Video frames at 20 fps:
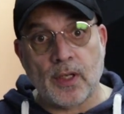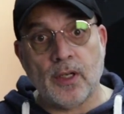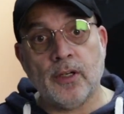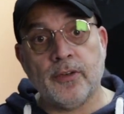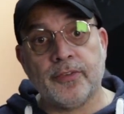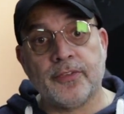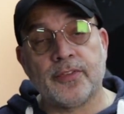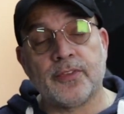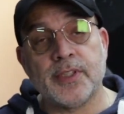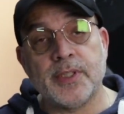
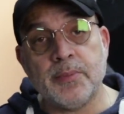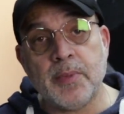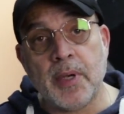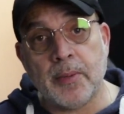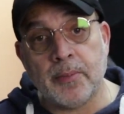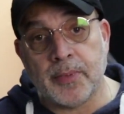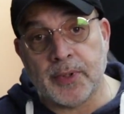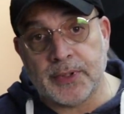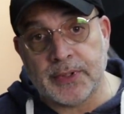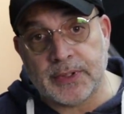of 3
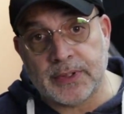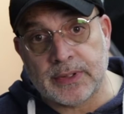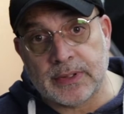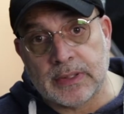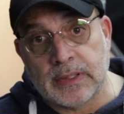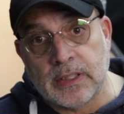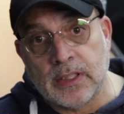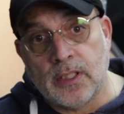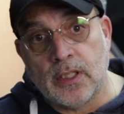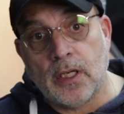members
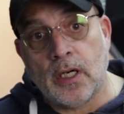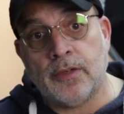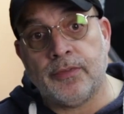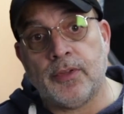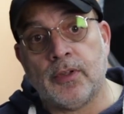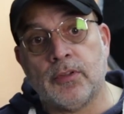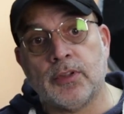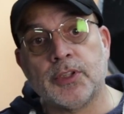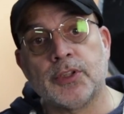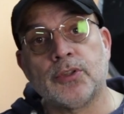of
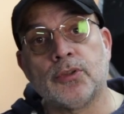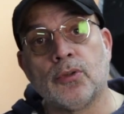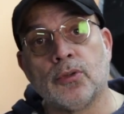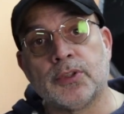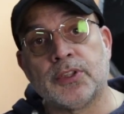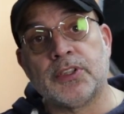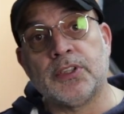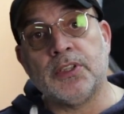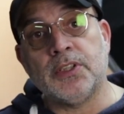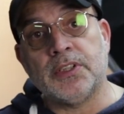our
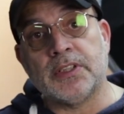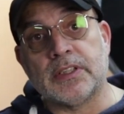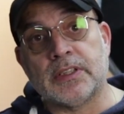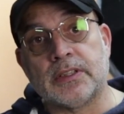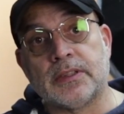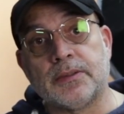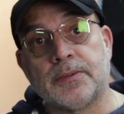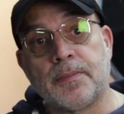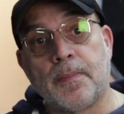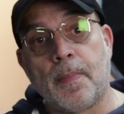short
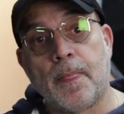series.